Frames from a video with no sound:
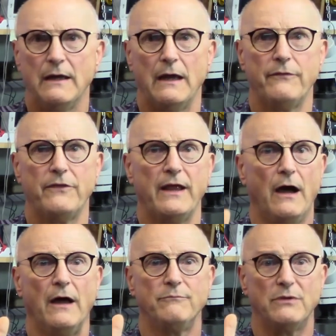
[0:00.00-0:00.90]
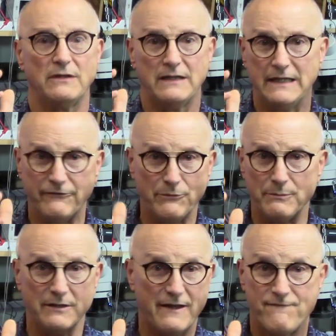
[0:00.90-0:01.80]
and the
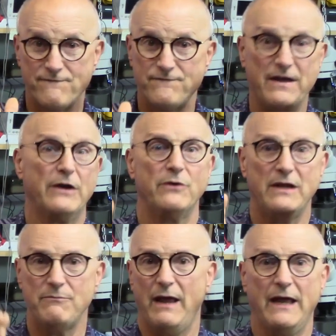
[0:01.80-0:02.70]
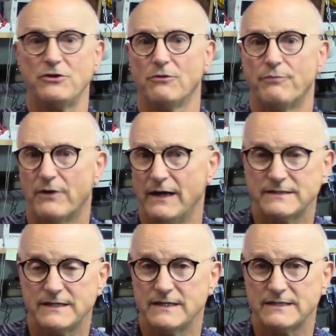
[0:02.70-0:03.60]
unbelievably very manual
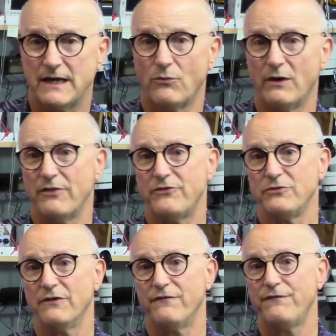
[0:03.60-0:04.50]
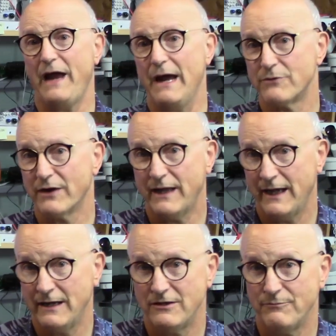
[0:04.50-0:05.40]
process I went through to
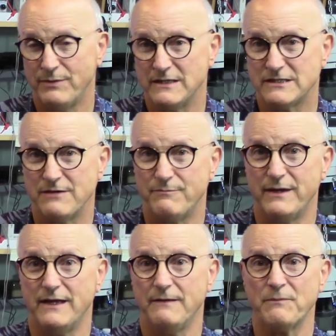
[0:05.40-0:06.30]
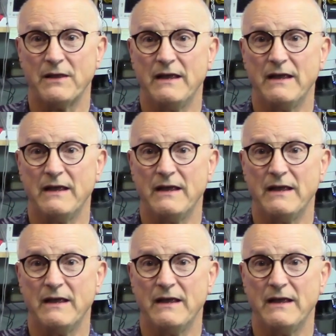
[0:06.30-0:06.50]
fabricate the P C B,